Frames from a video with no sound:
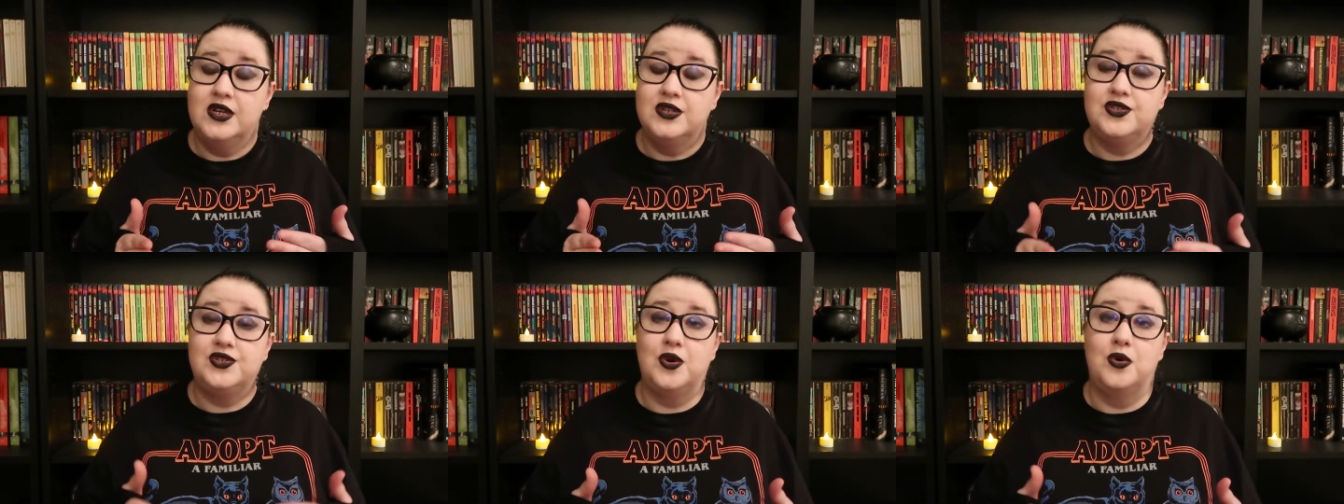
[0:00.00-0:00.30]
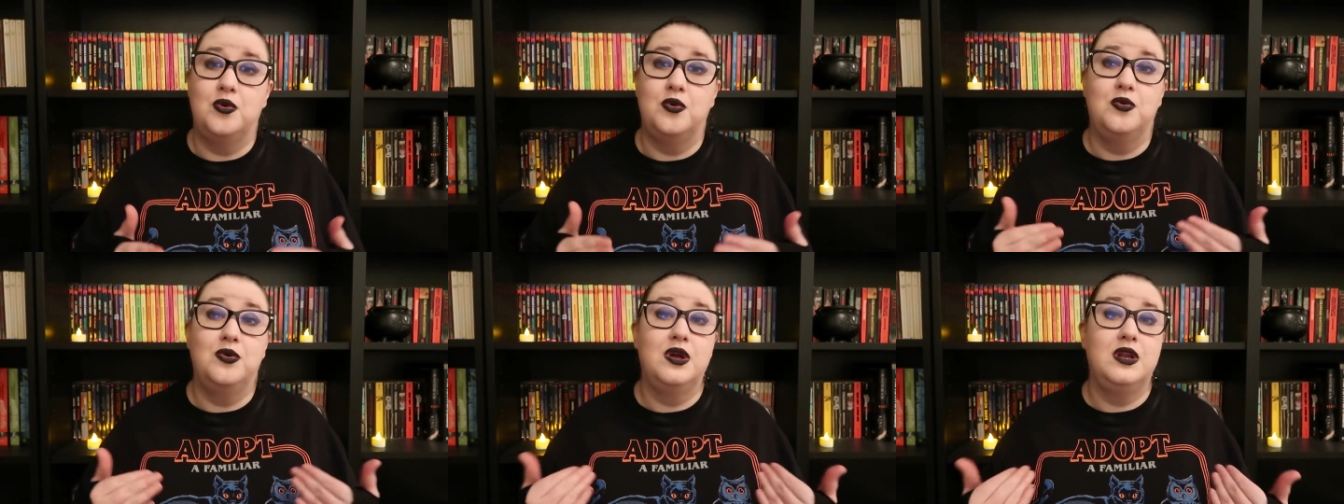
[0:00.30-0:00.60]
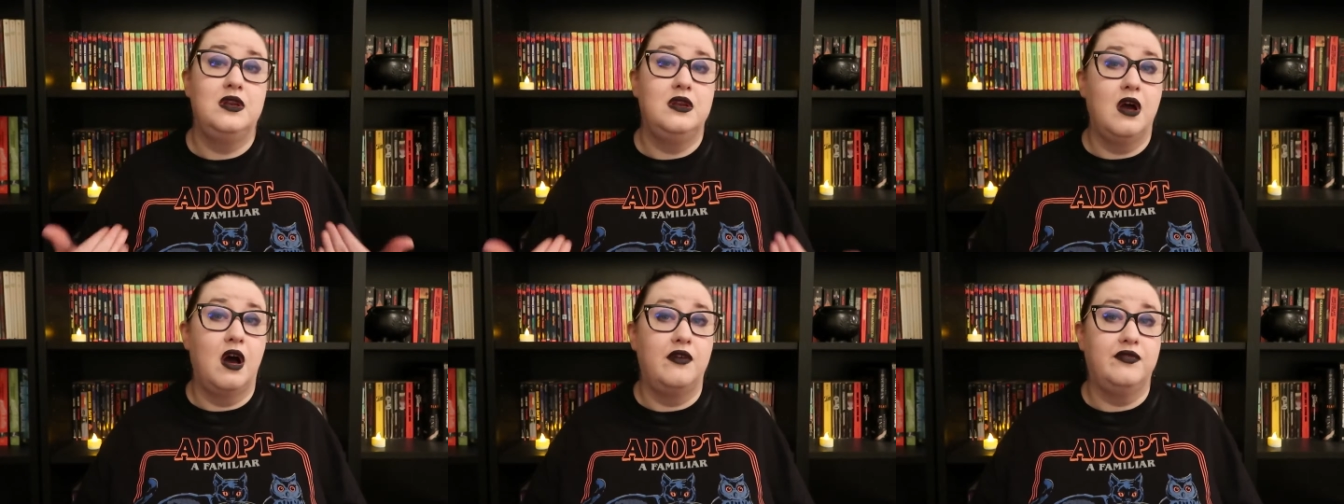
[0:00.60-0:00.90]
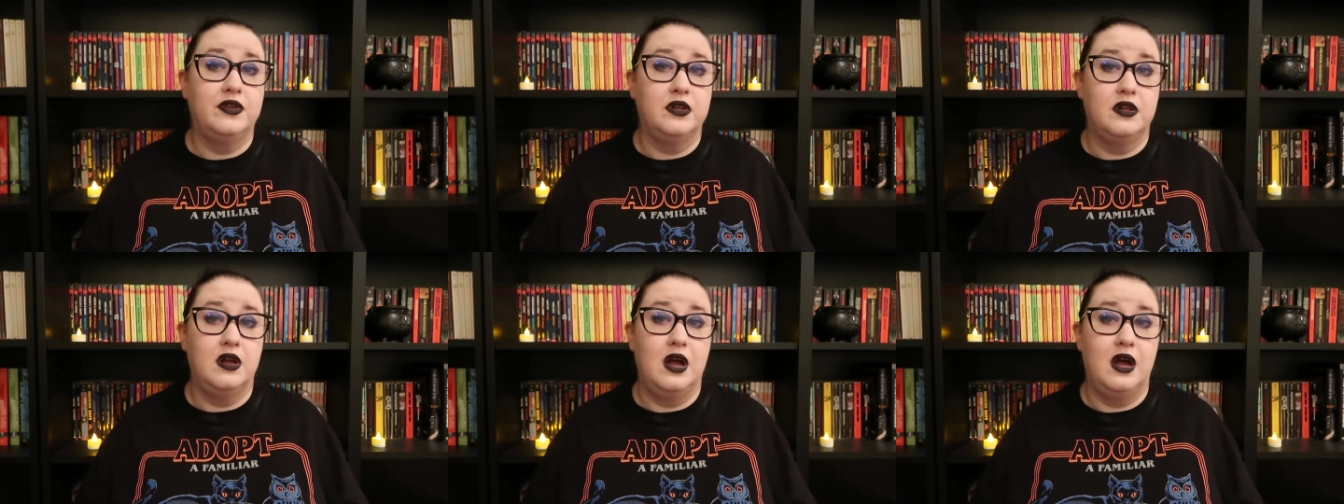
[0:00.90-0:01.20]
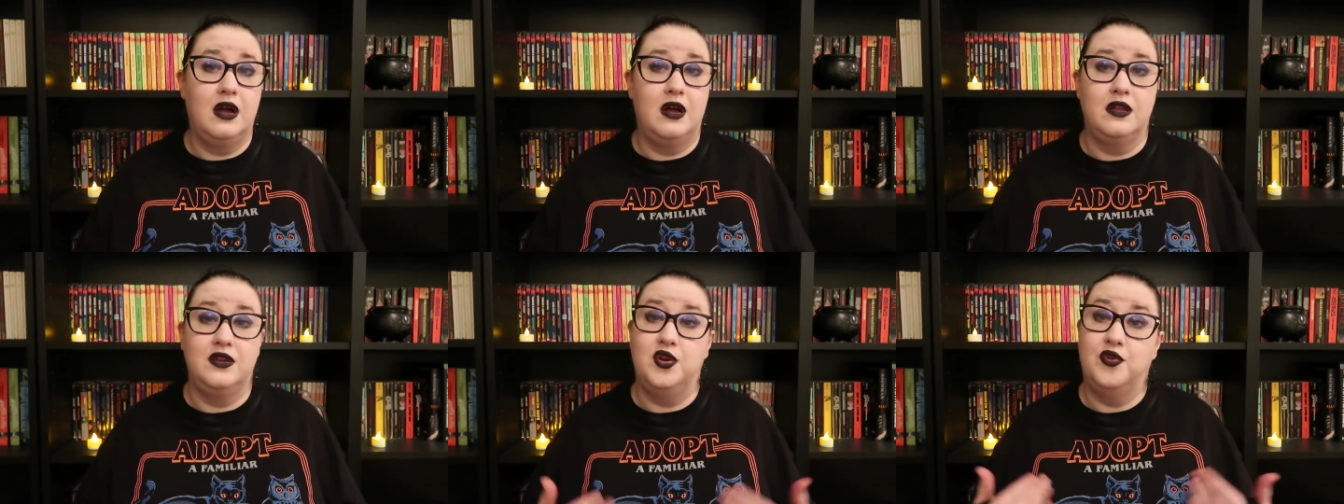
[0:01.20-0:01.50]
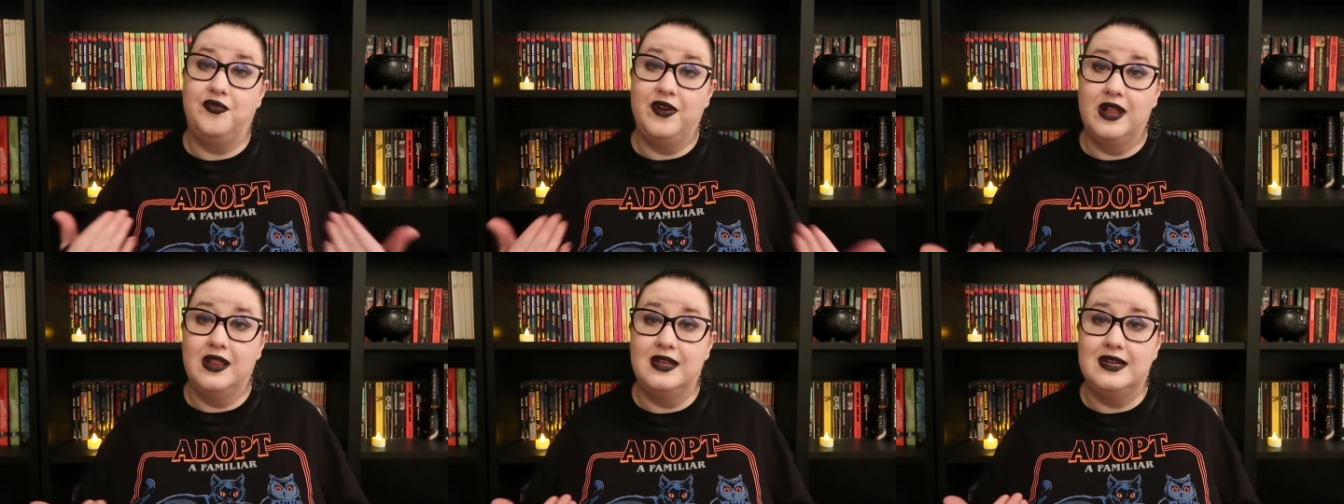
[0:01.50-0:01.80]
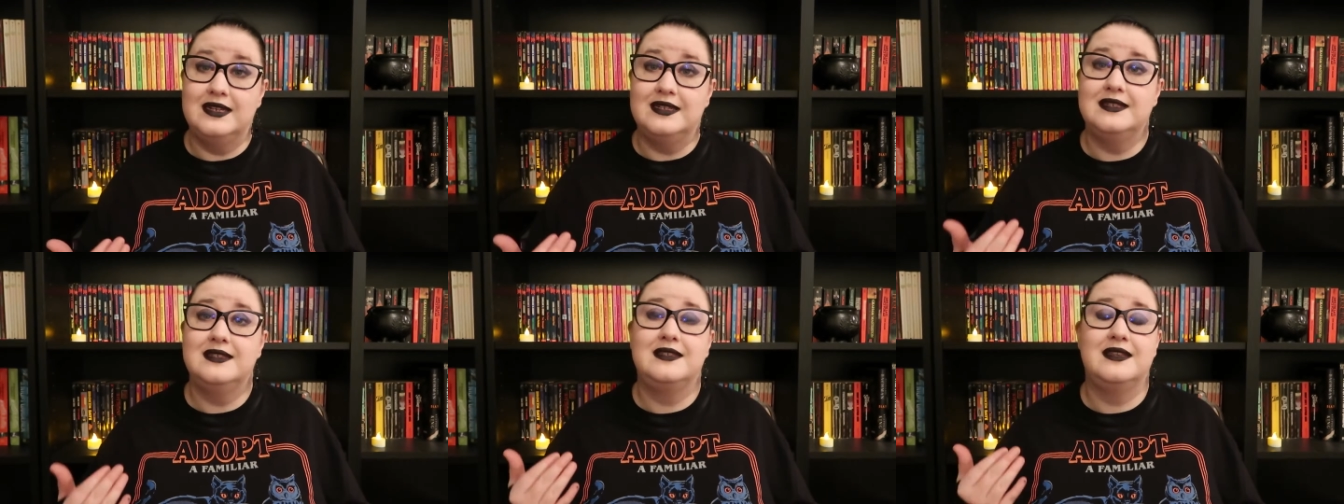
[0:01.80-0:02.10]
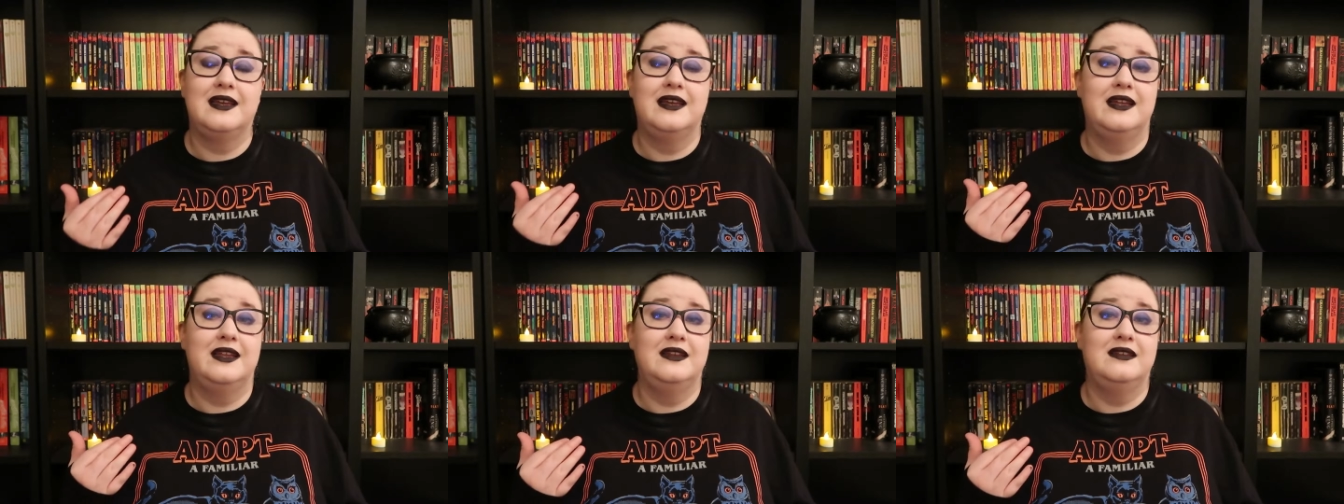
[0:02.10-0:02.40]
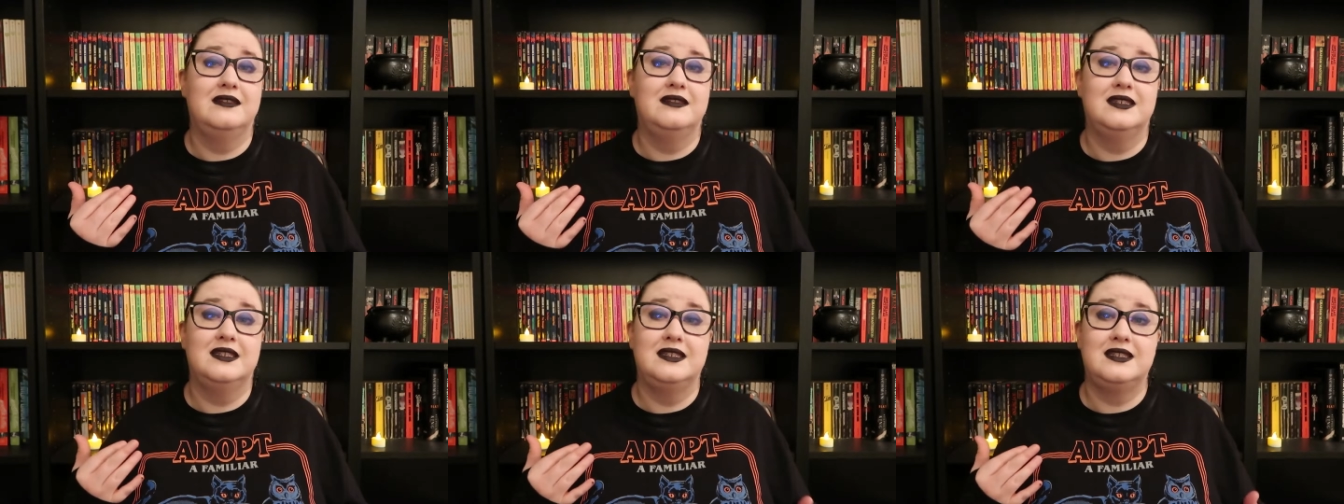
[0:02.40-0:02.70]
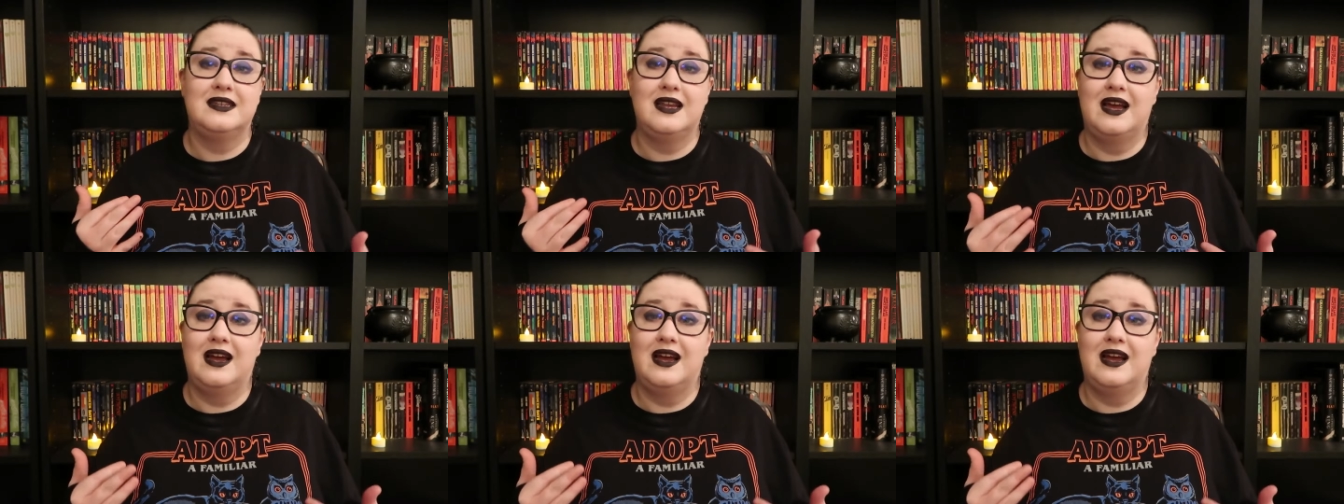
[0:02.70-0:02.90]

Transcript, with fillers: So novel, uh, novellas and,